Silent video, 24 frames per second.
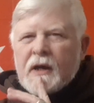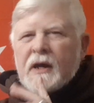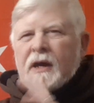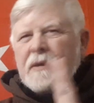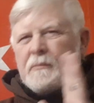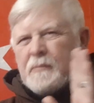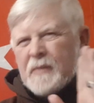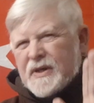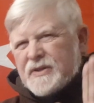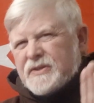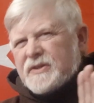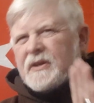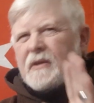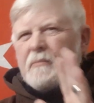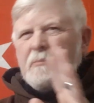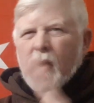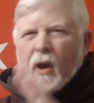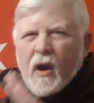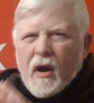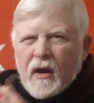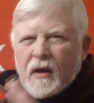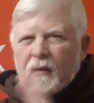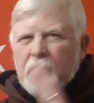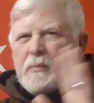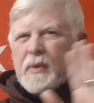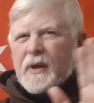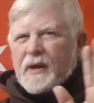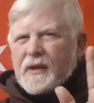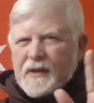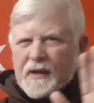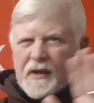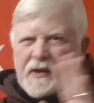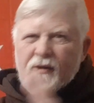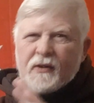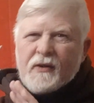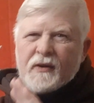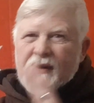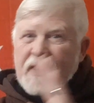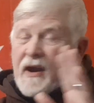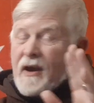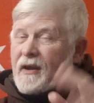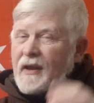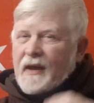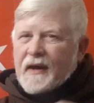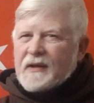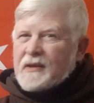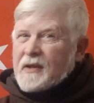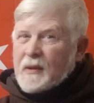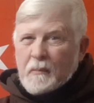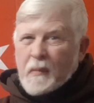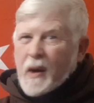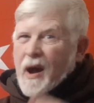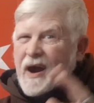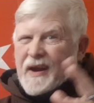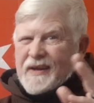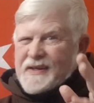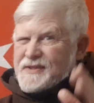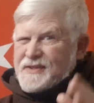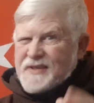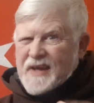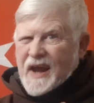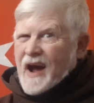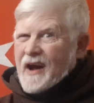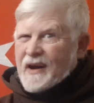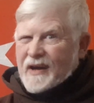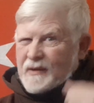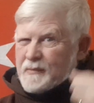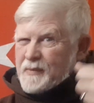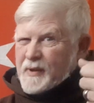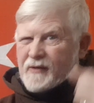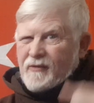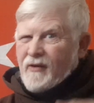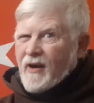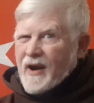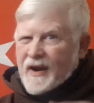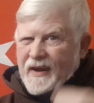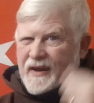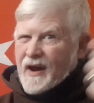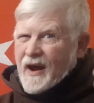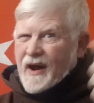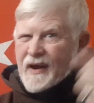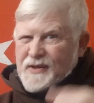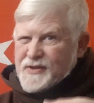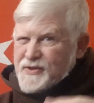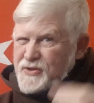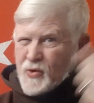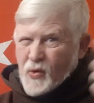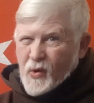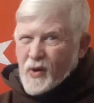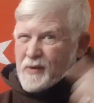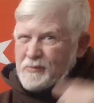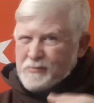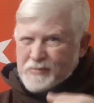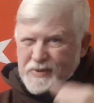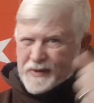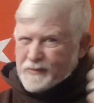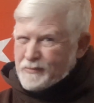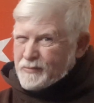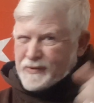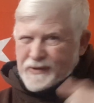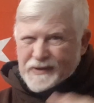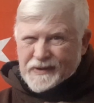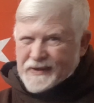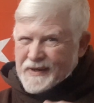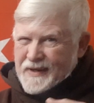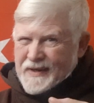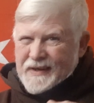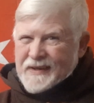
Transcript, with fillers: He missed the mark a bit here and there, like the Mahdi's not going to be riding on a sword, people.